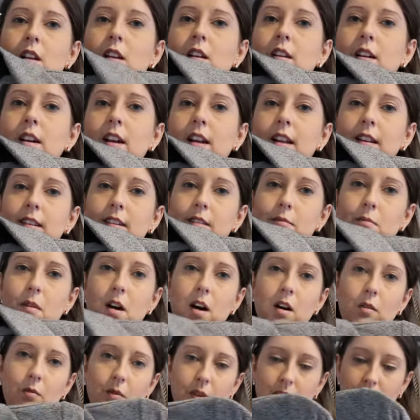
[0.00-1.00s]
looking
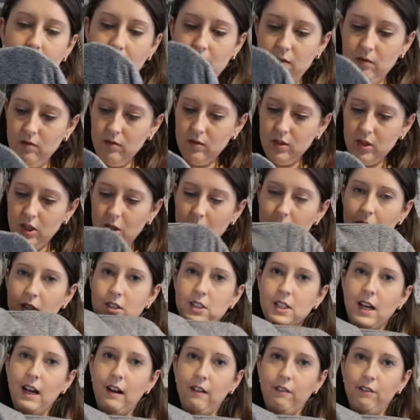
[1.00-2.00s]
smart without too
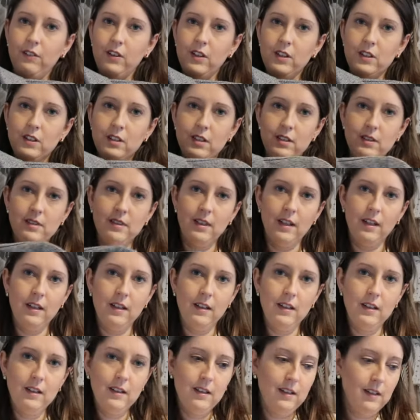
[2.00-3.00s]
much effort. So
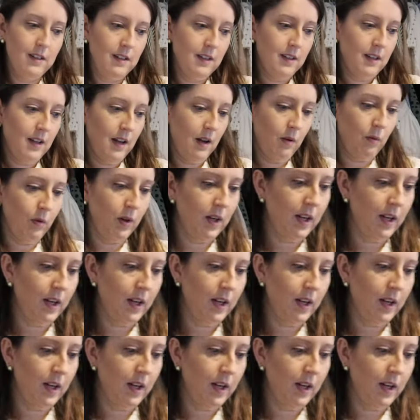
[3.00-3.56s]
I will